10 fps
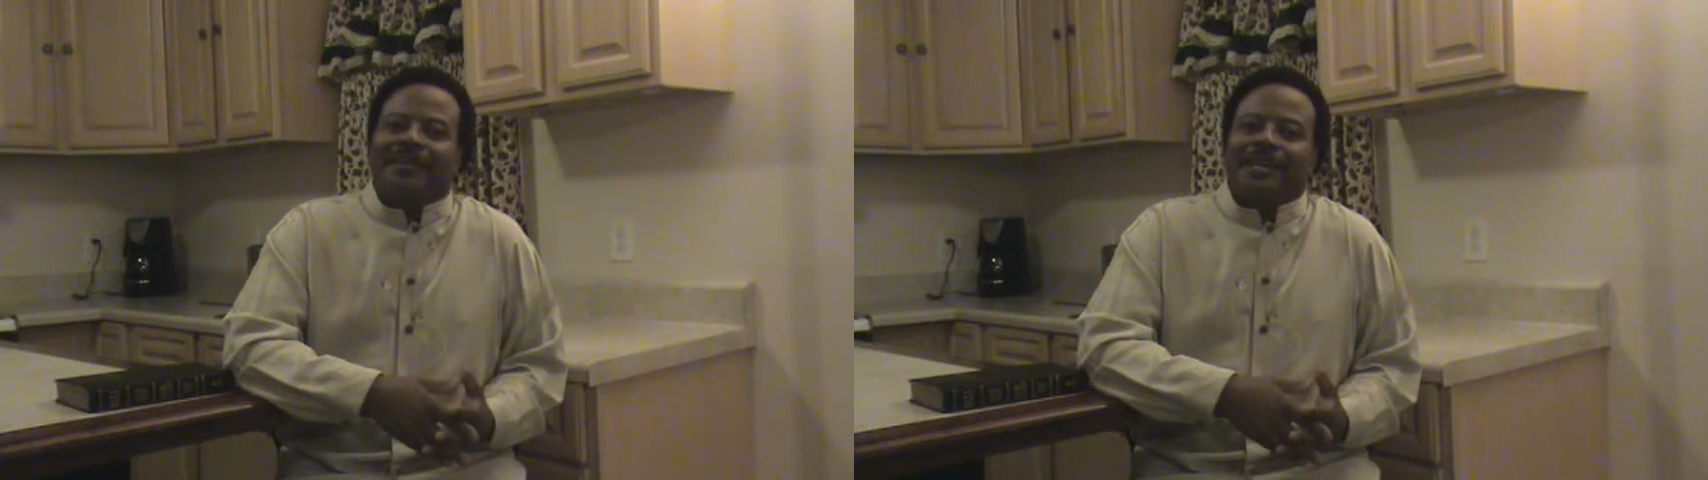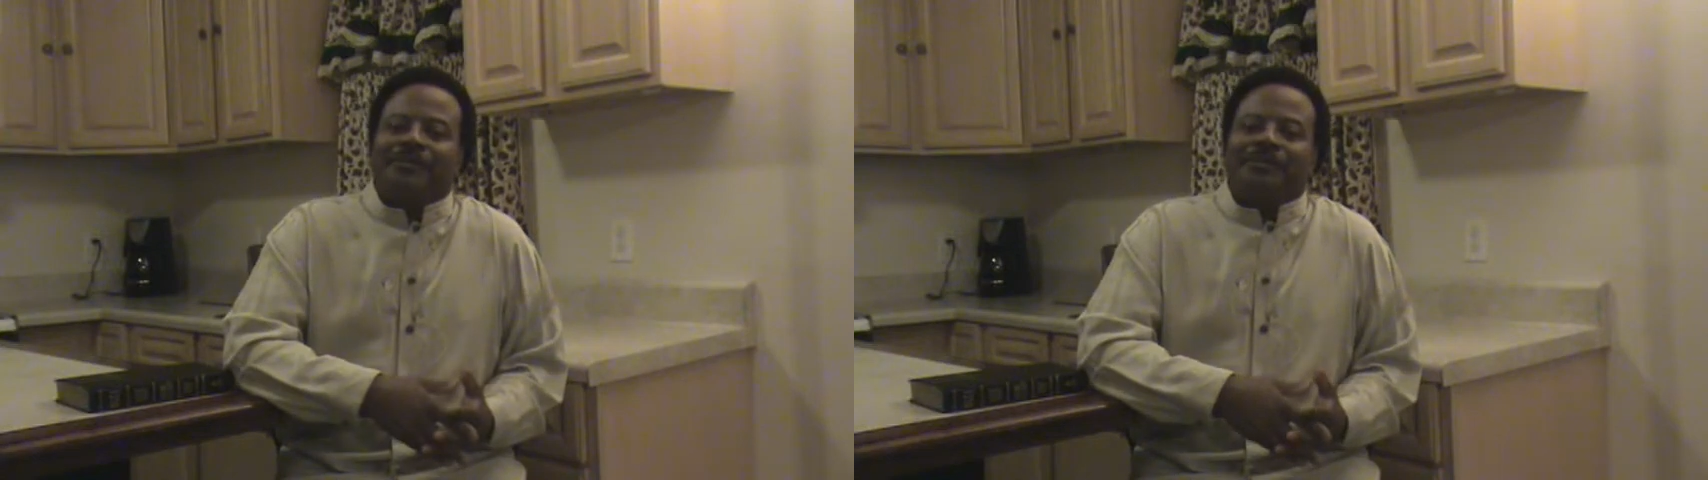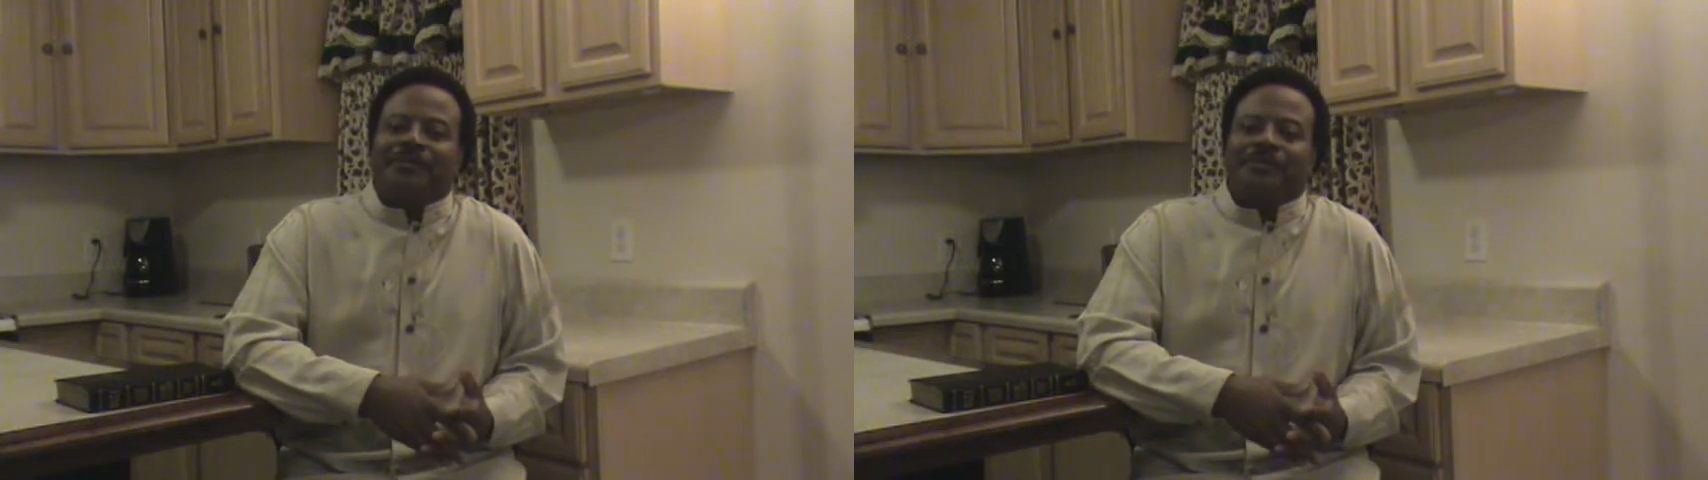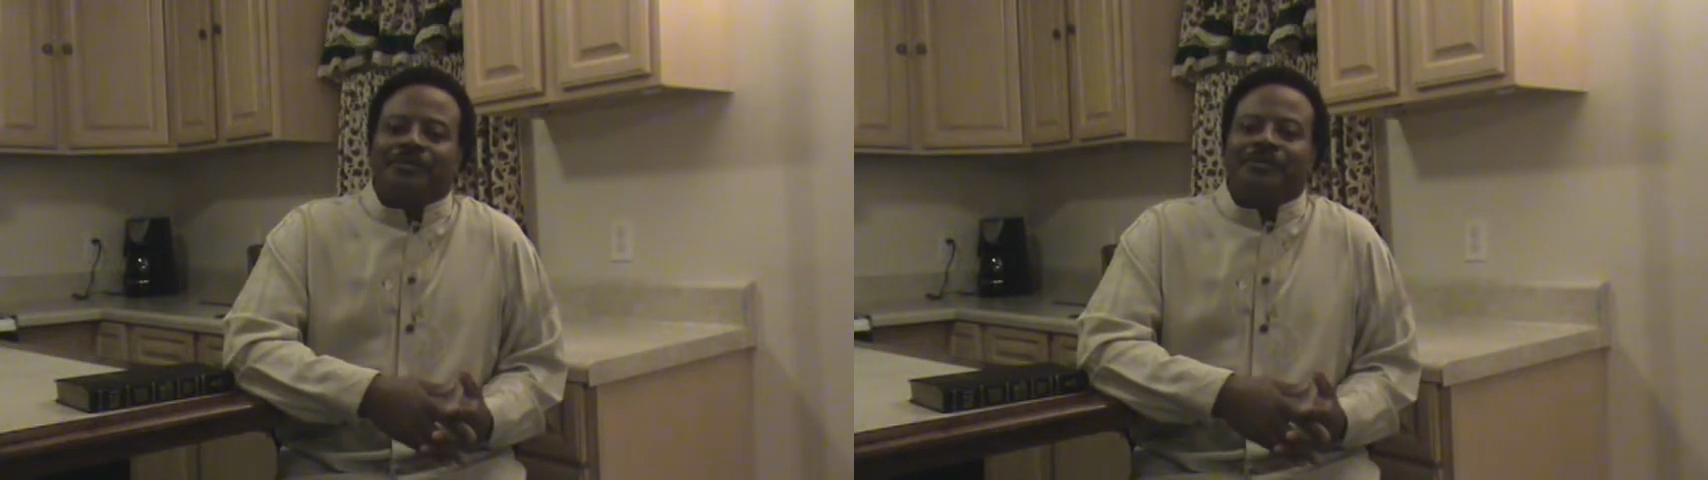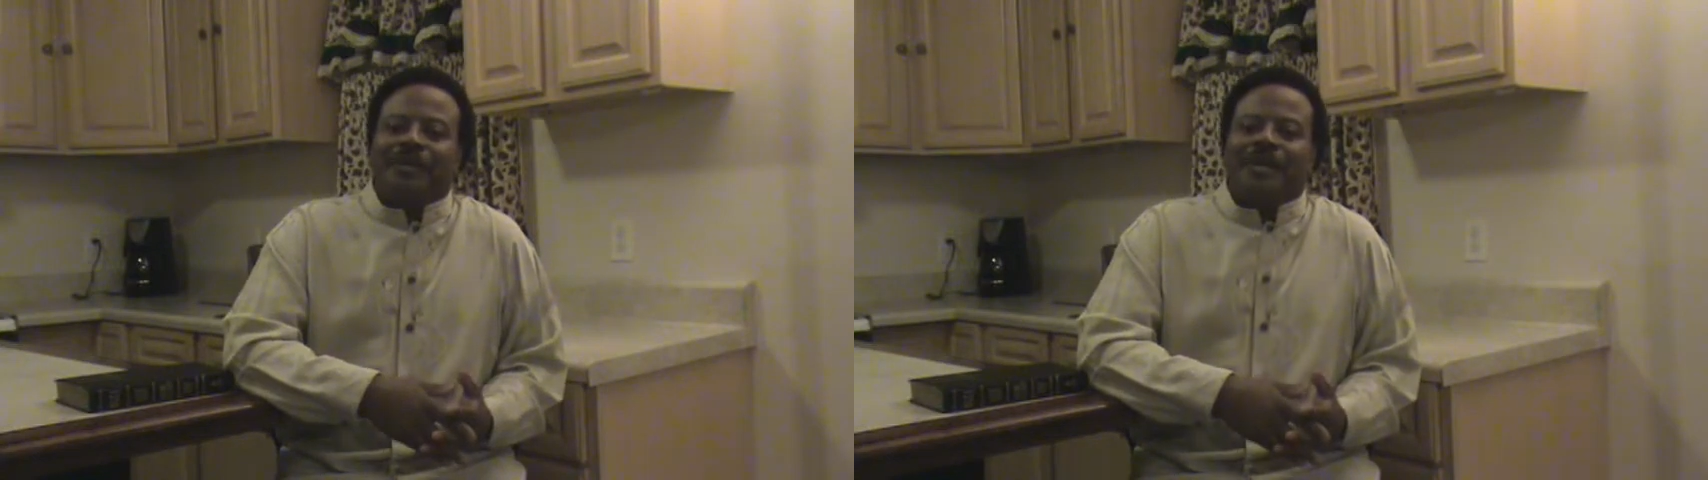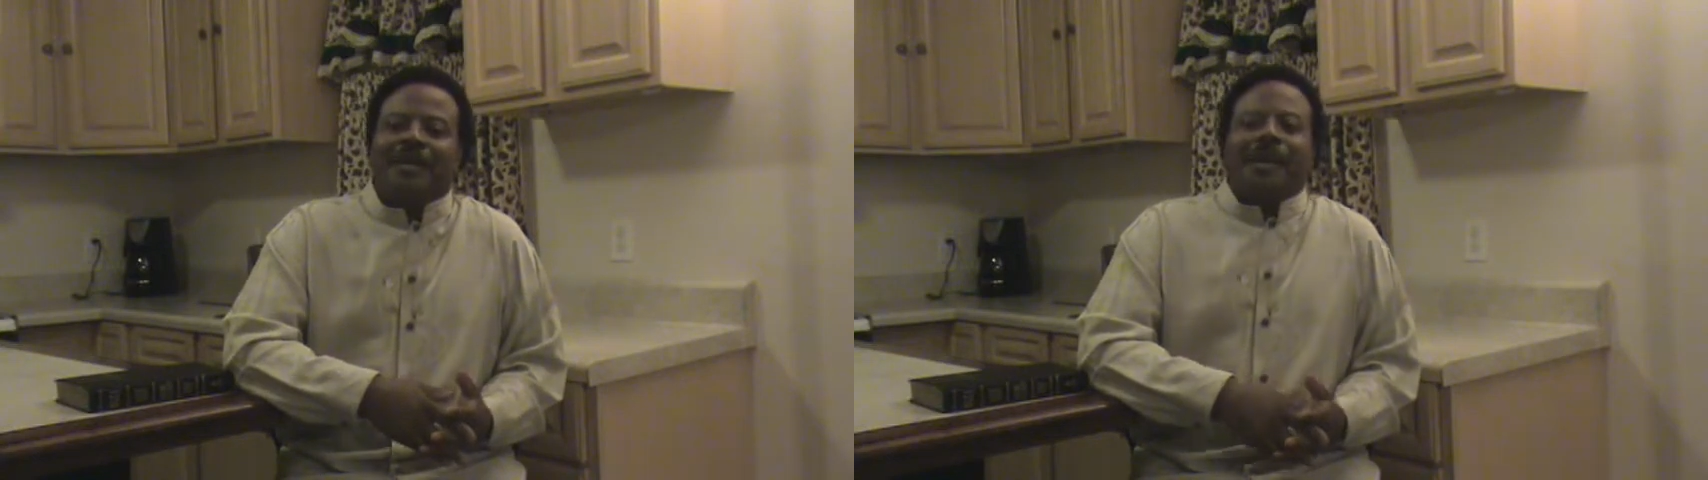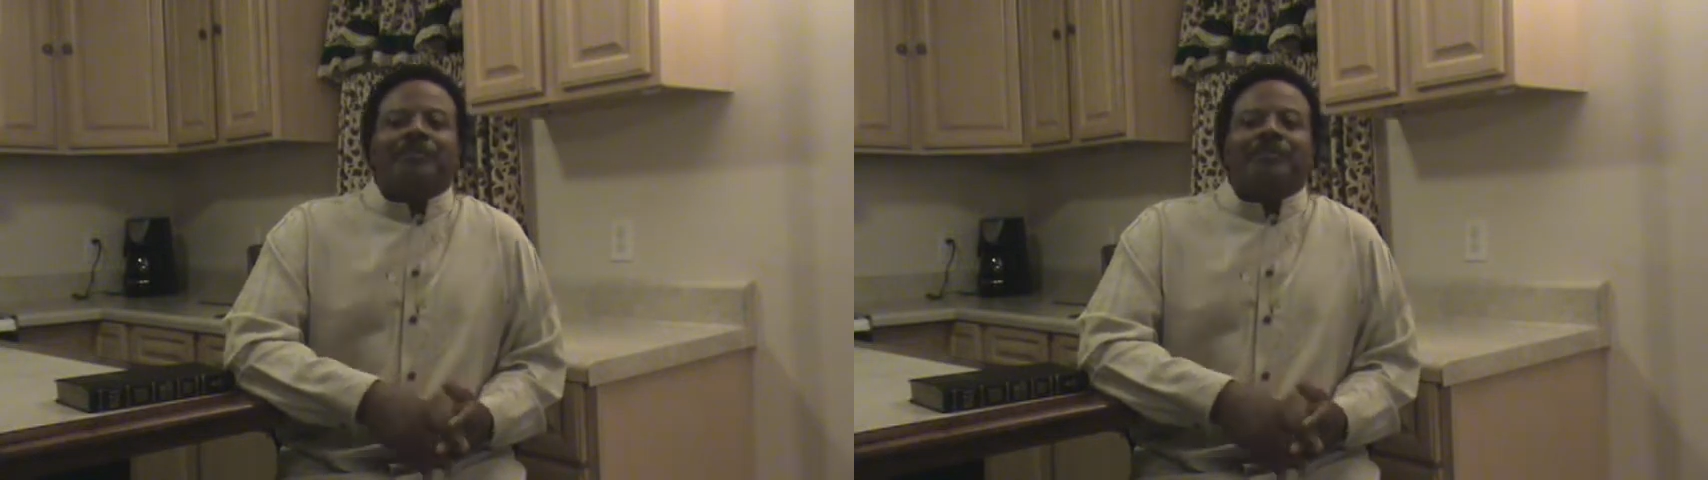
able to do that.